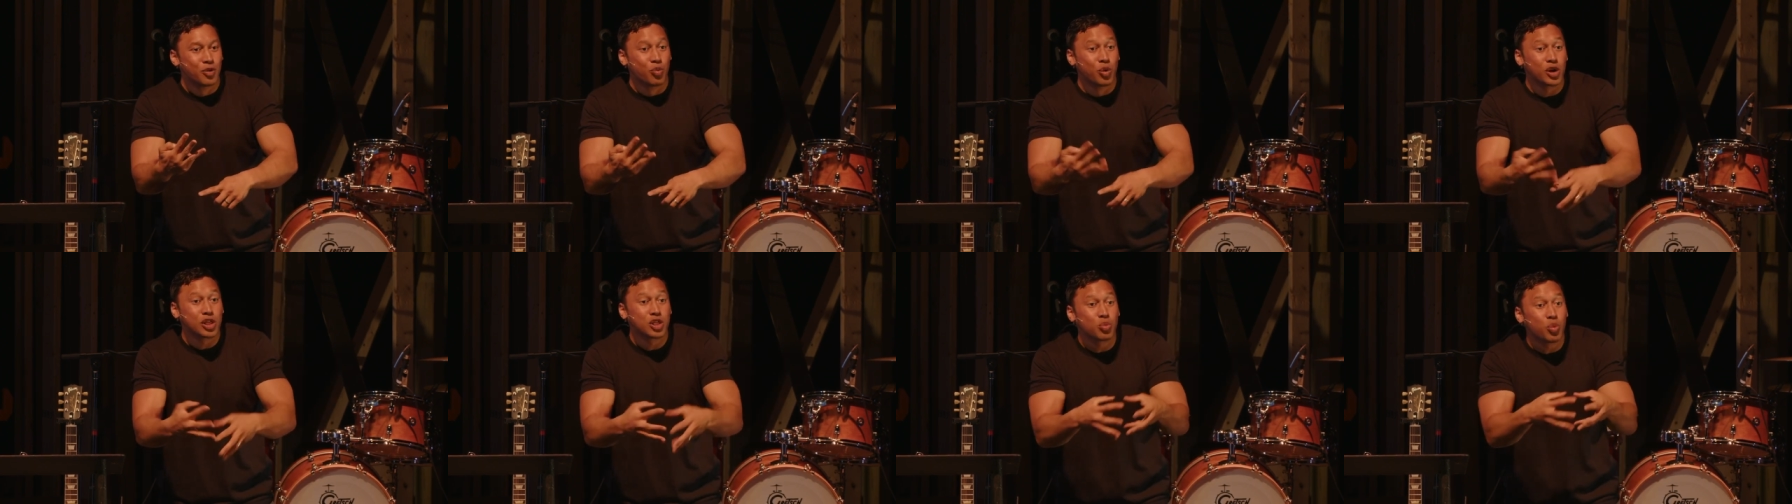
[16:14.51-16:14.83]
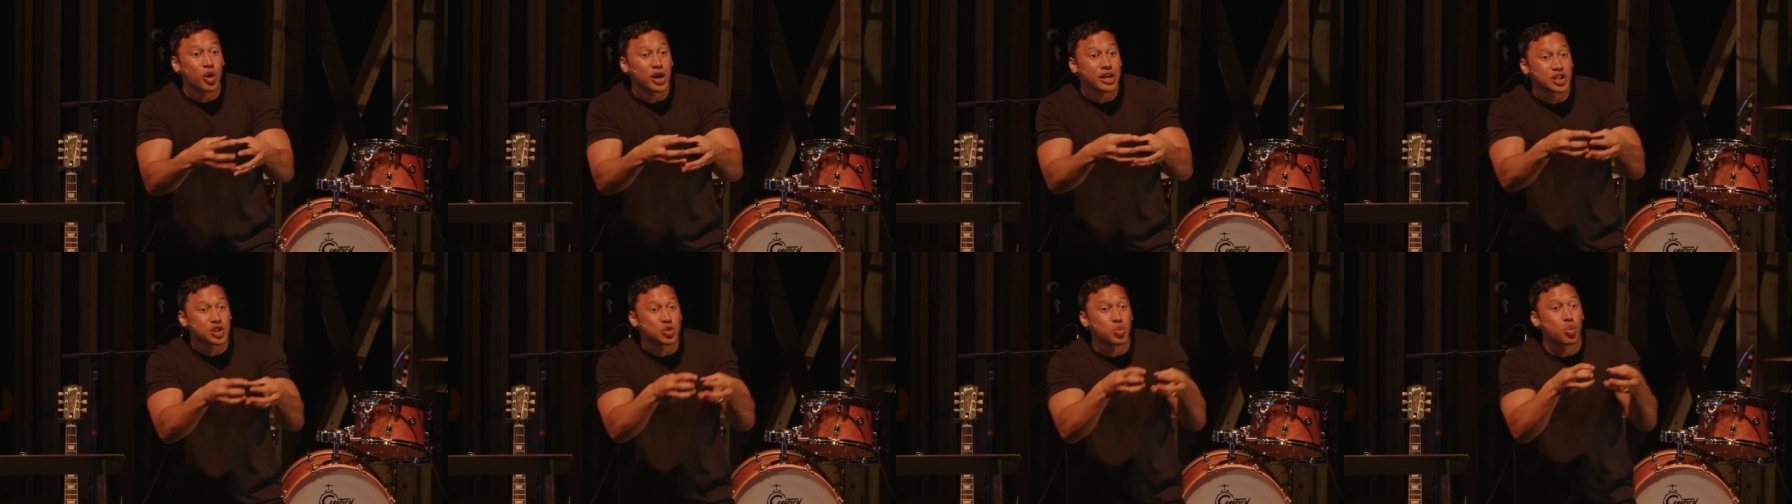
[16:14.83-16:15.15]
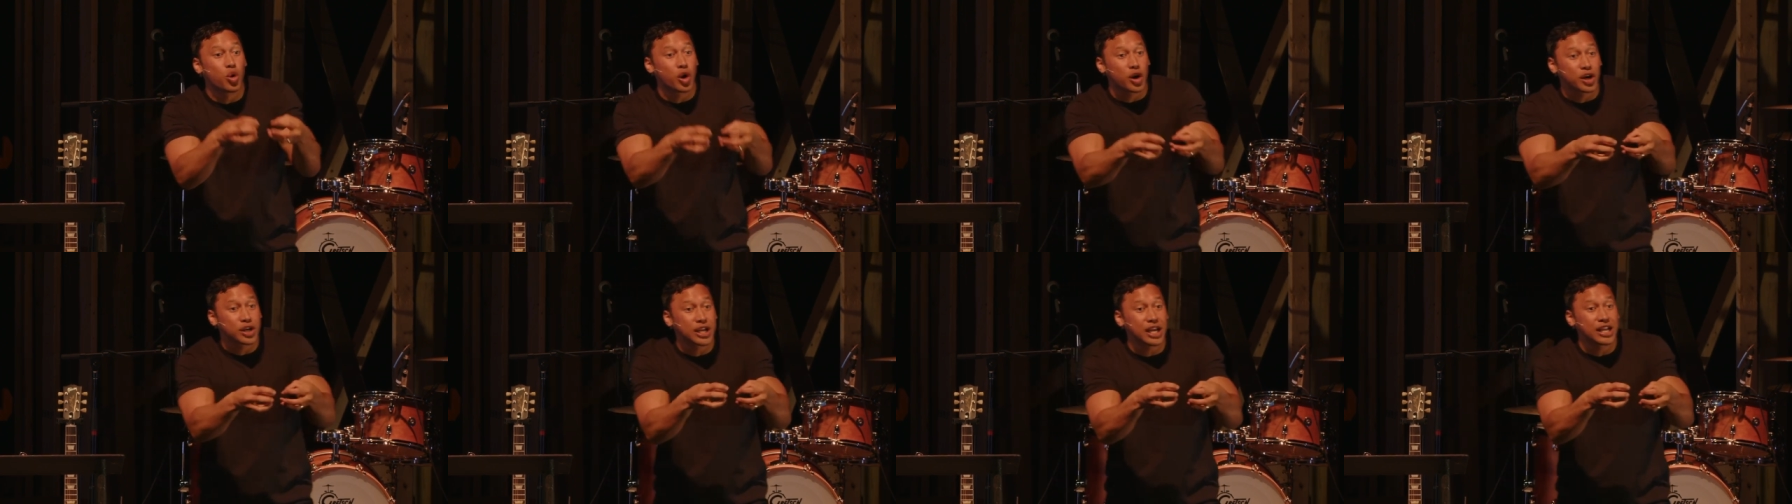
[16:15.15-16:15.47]
with what is
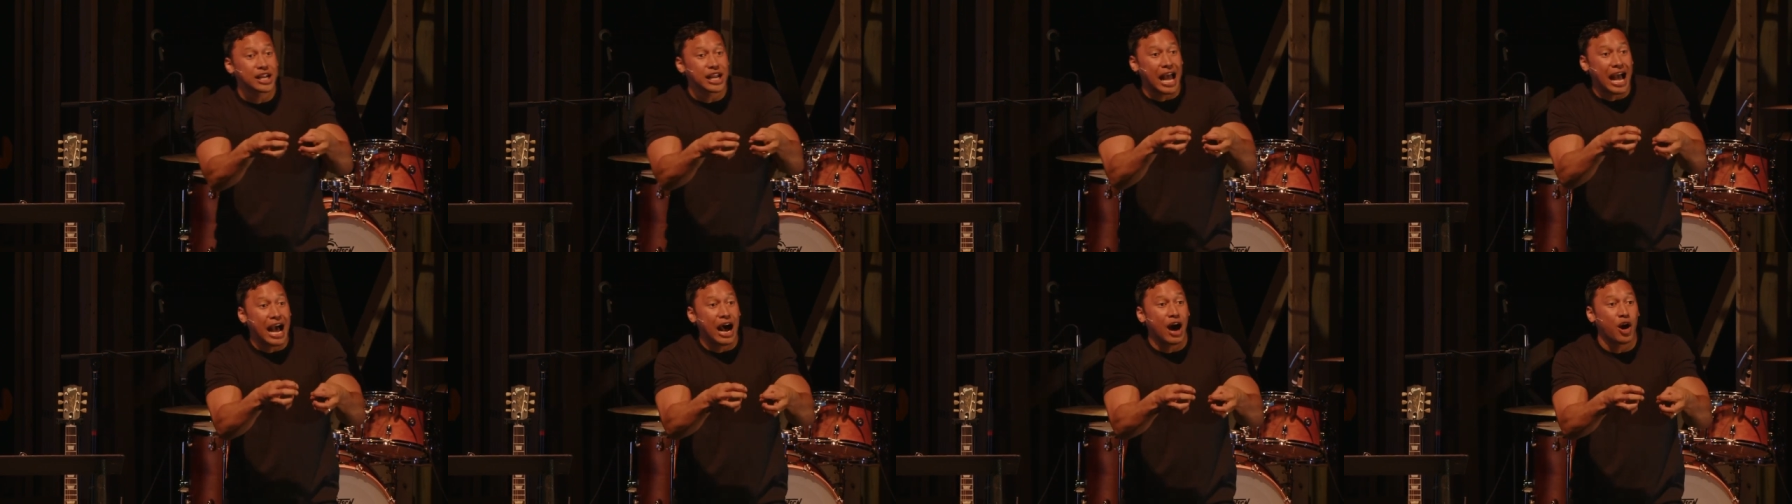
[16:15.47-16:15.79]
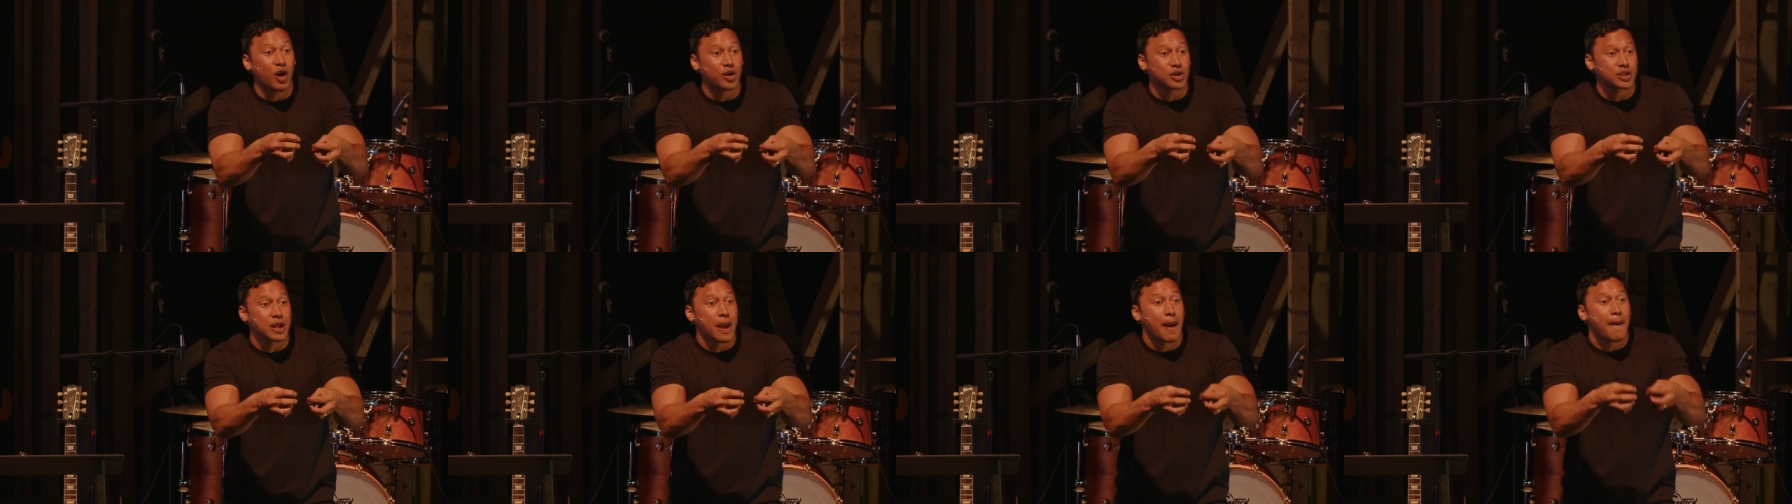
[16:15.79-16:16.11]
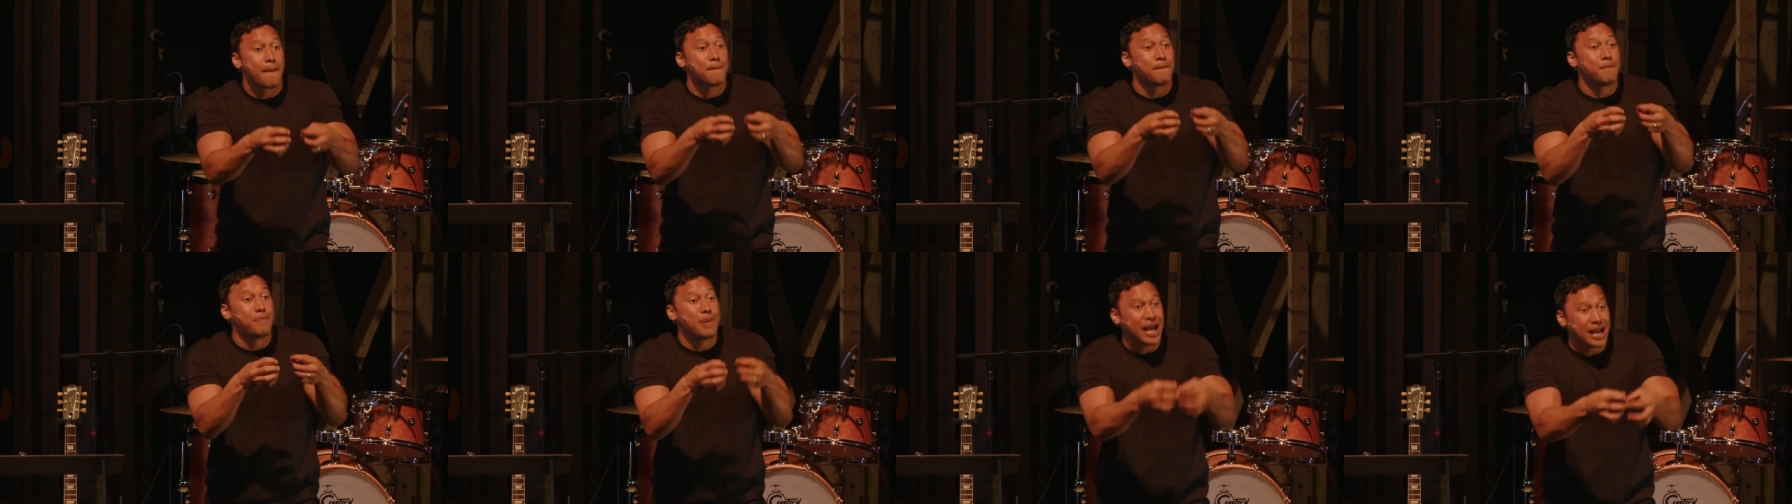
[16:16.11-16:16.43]
working out
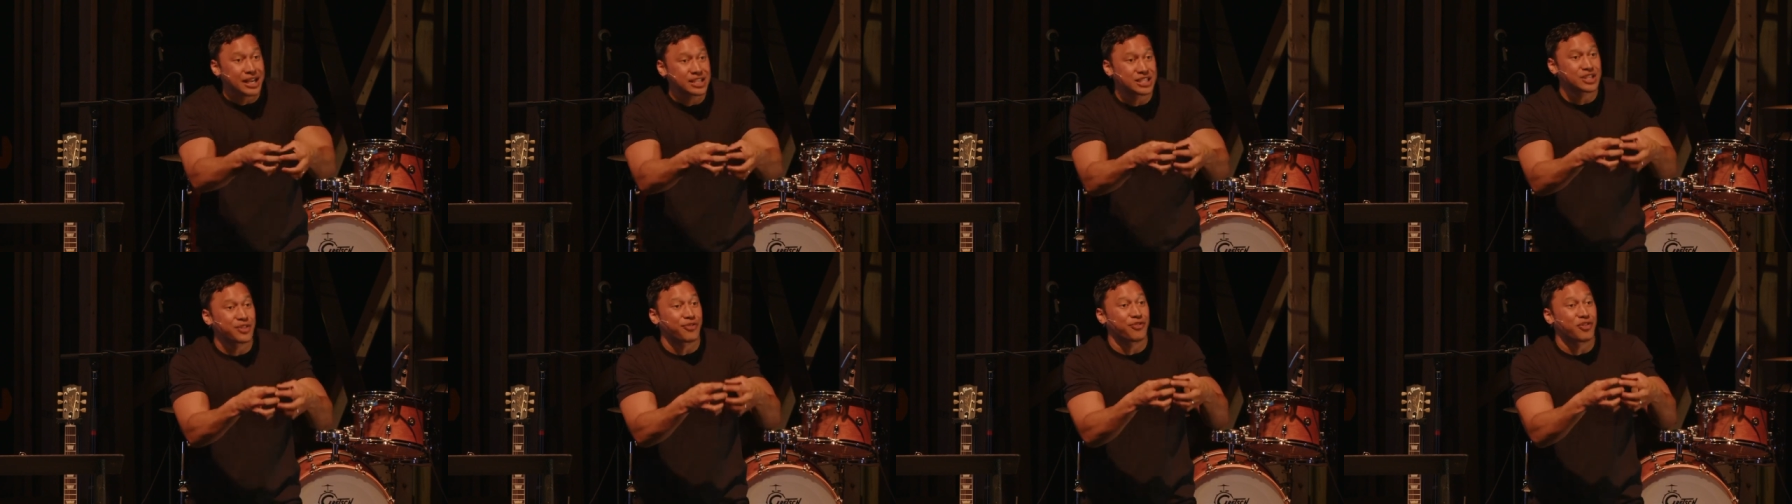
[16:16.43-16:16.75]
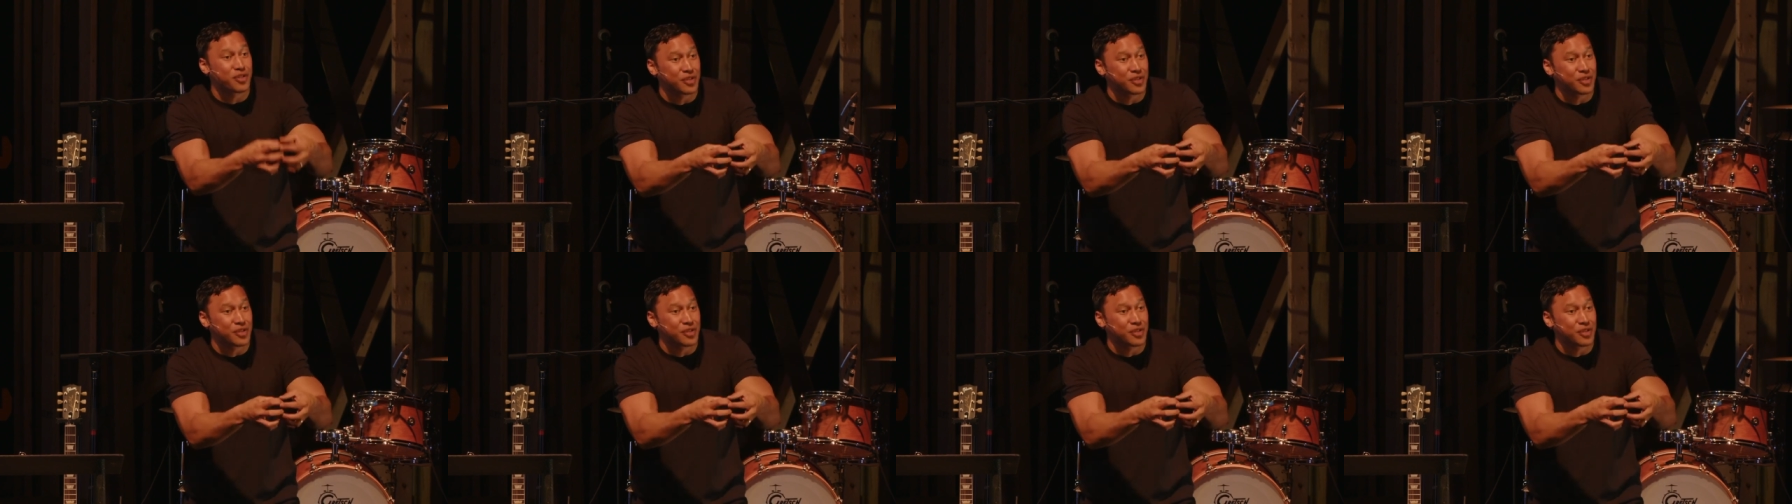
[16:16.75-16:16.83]
best